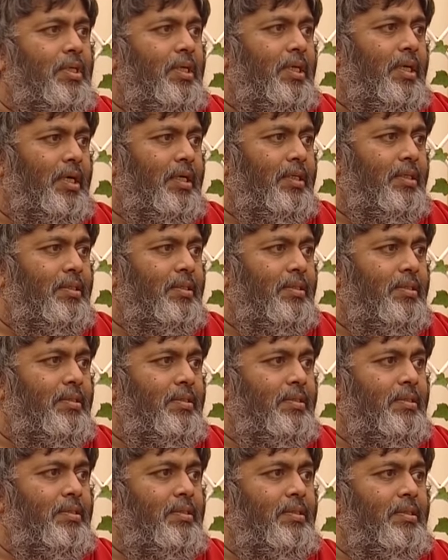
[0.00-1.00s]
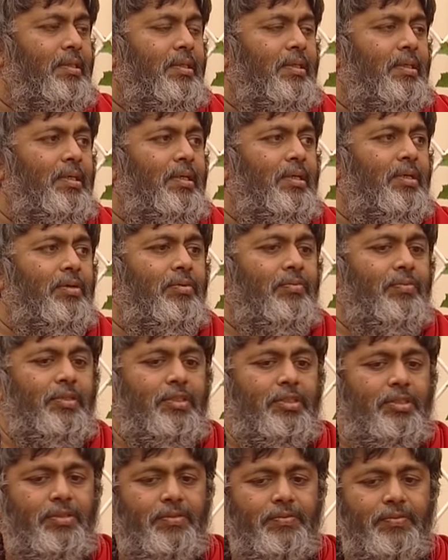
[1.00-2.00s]
the line,
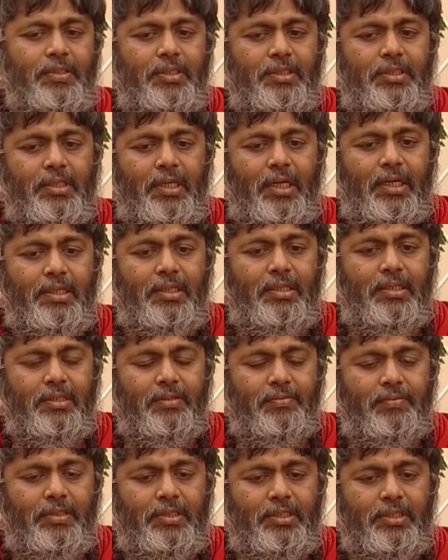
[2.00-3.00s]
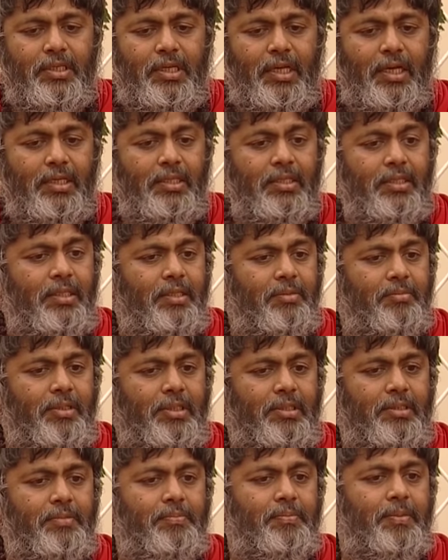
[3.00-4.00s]
which, which side, which line they
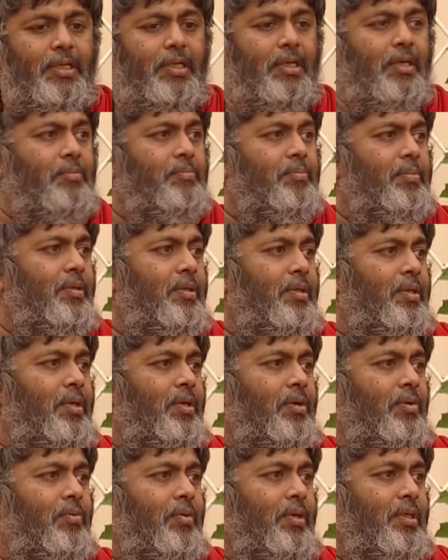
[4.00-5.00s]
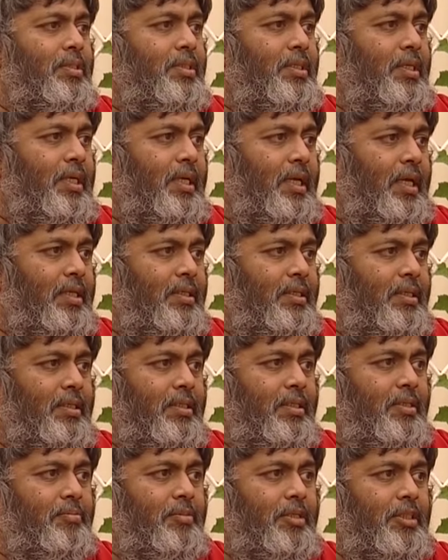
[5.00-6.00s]
must pick up, what is a career
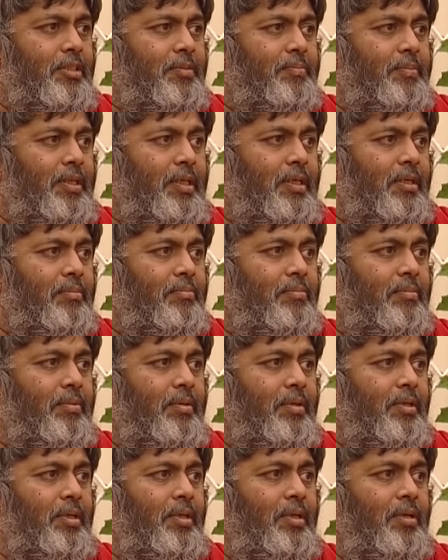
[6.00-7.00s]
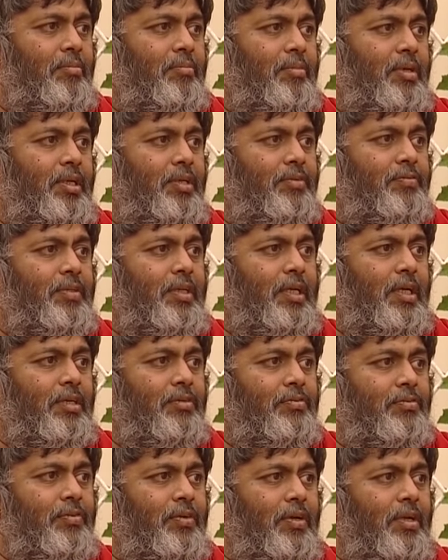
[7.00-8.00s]
they must pick up. But if they
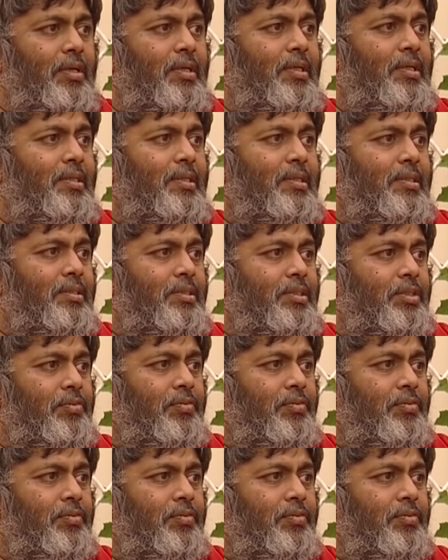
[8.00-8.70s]
are following this